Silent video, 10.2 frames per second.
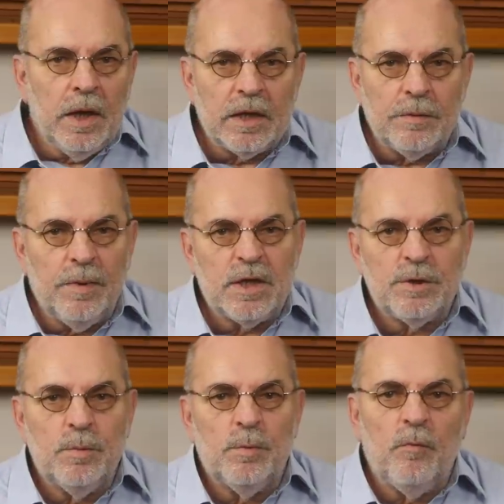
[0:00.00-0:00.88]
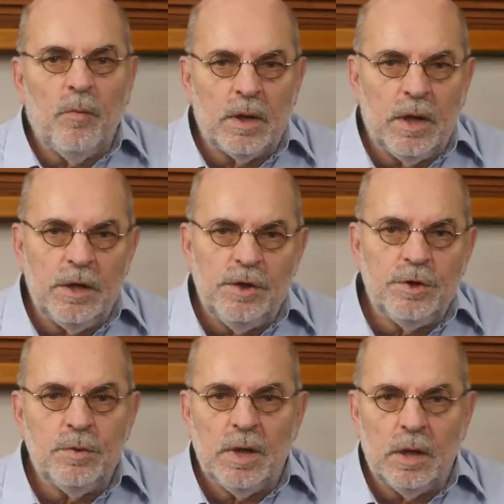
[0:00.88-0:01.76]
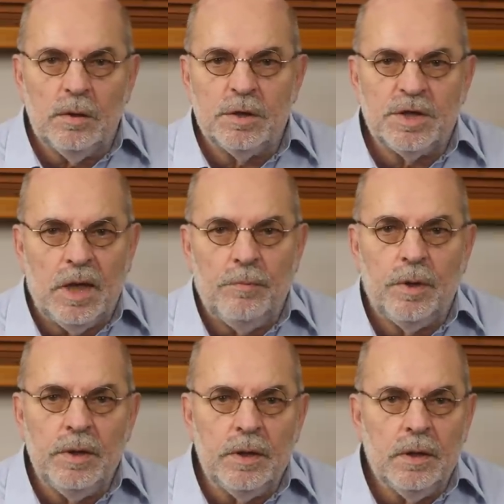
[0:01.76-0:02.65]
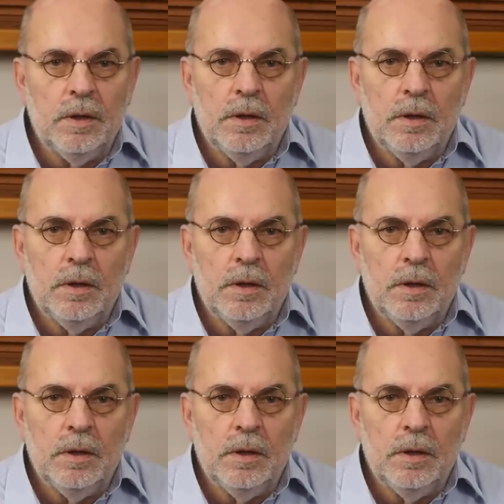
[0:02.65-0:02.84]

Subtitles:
at a maximum of 192 kHz sampling.